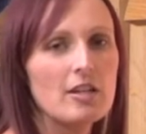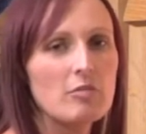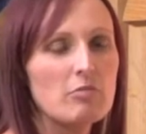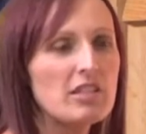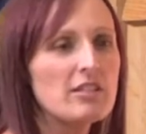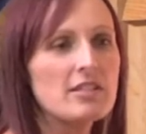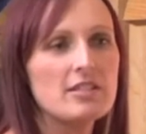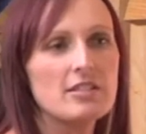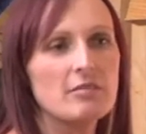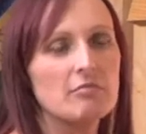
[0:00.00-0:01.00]

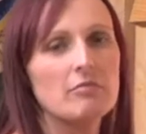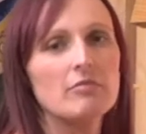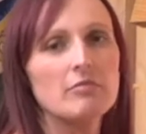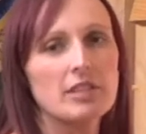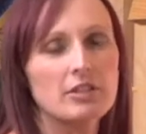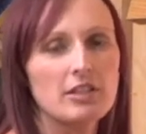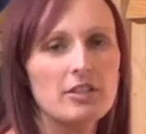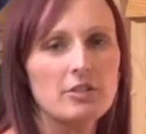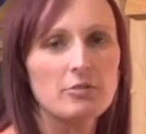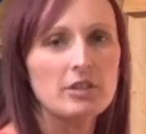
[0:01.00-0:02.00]
pieces that are
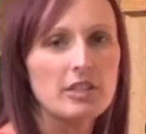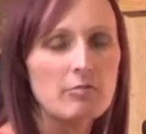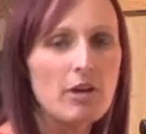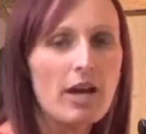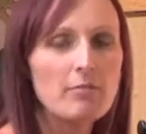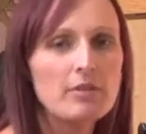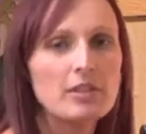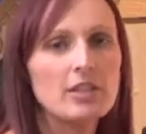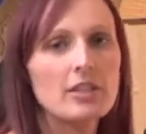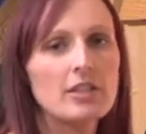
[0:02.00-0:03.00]
either really
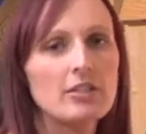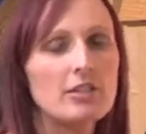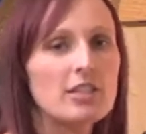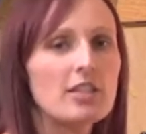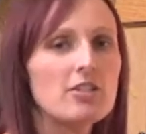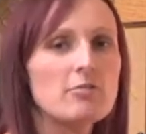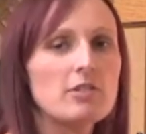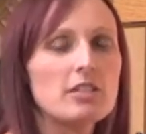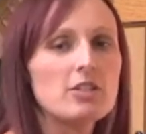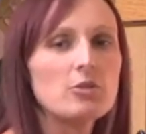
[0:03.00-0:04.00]
popular and you get to hear them
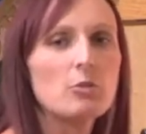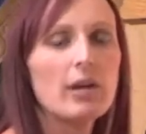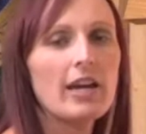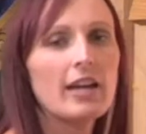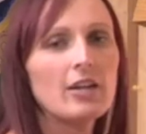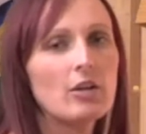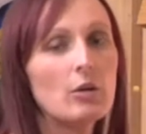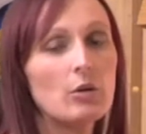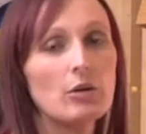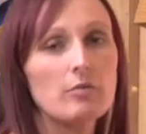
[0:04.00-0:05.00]
in a new way,
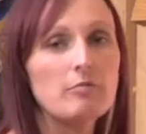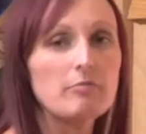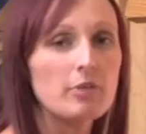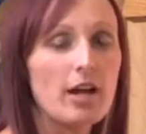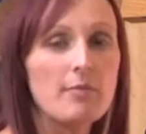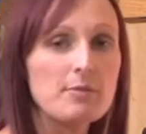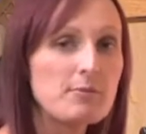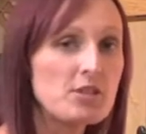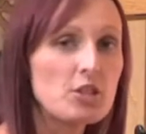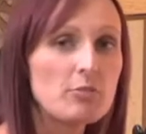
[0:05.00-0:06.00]
or perhaps
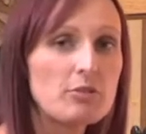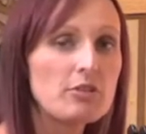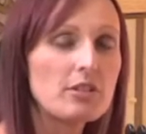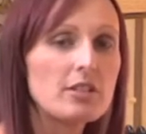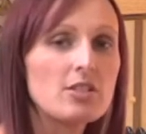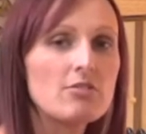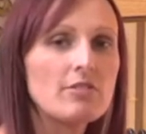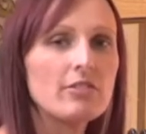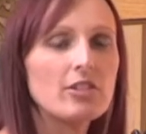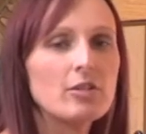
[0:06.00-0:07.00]
obscure music that you've
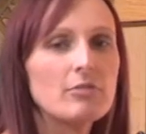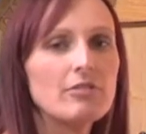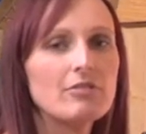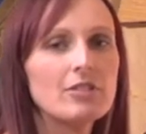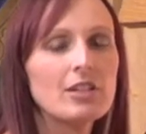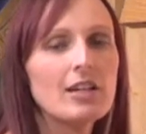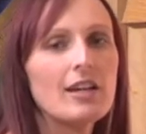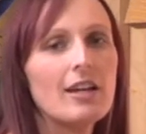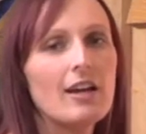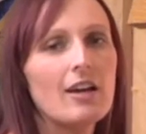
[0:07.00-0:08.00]
never heard before,
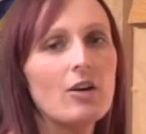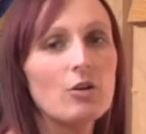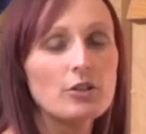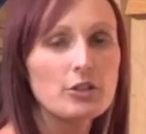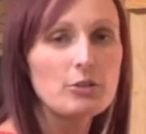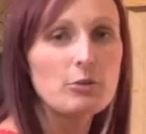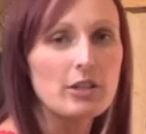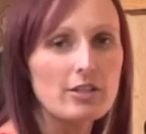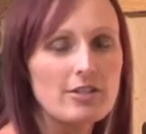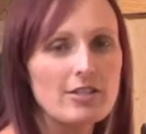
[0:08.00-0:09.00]
or new
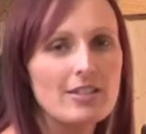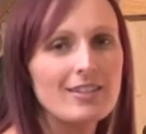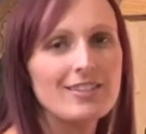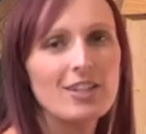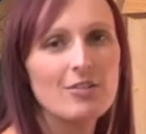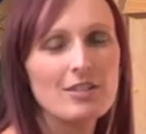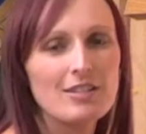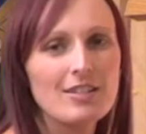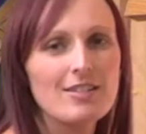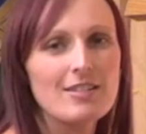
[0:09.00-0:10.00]
works. And it's always
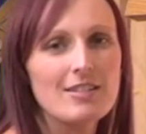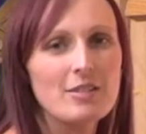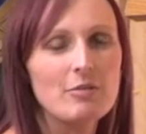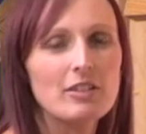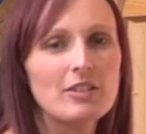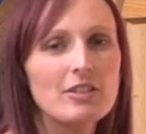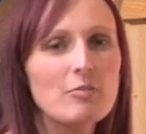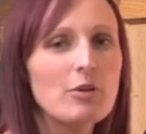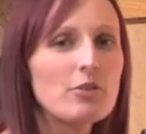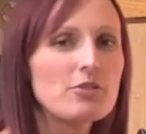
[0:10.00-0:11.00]
nice to see what
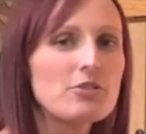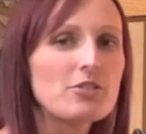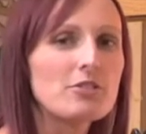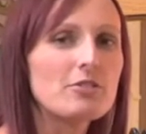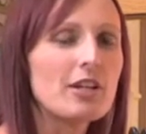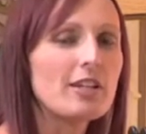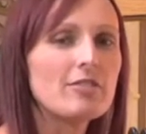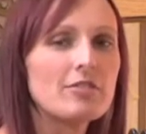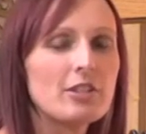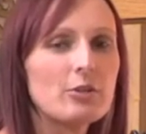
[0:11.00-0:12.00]
composers are writing
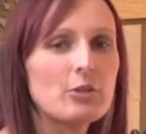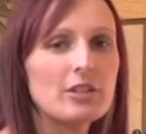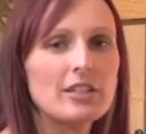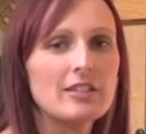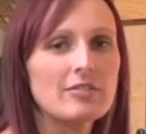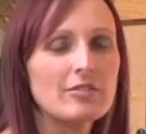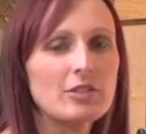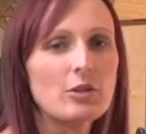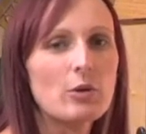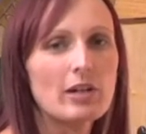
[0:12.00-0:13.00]
for the organ and for
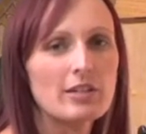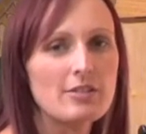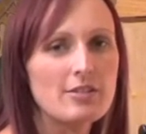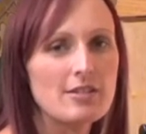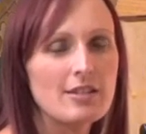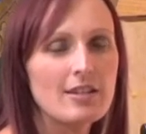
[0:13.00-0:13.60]
choirs.